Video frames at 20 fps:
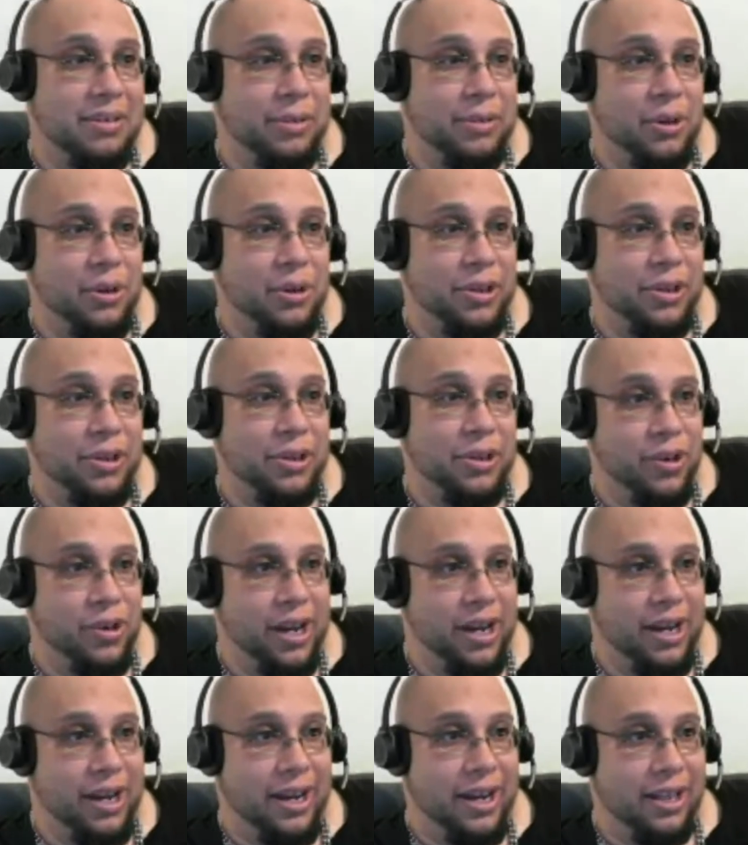maybe they could fight some
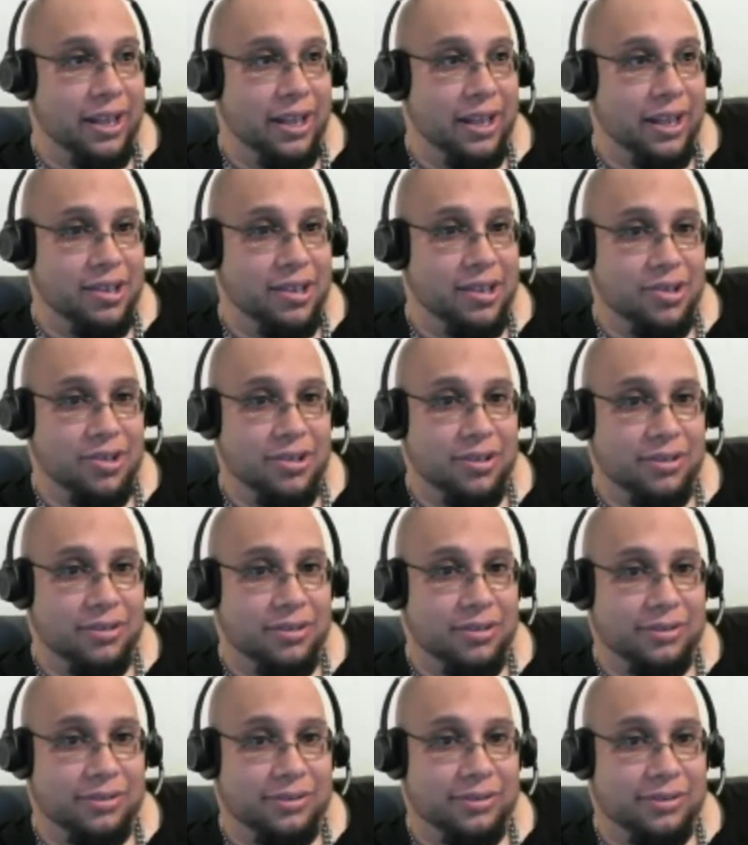lower tier
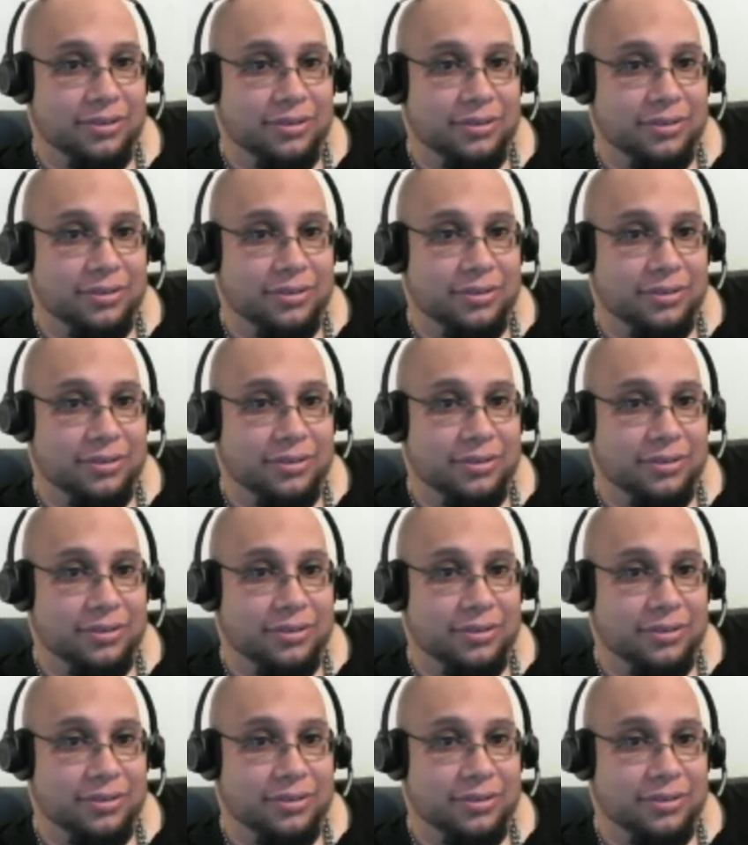aliens.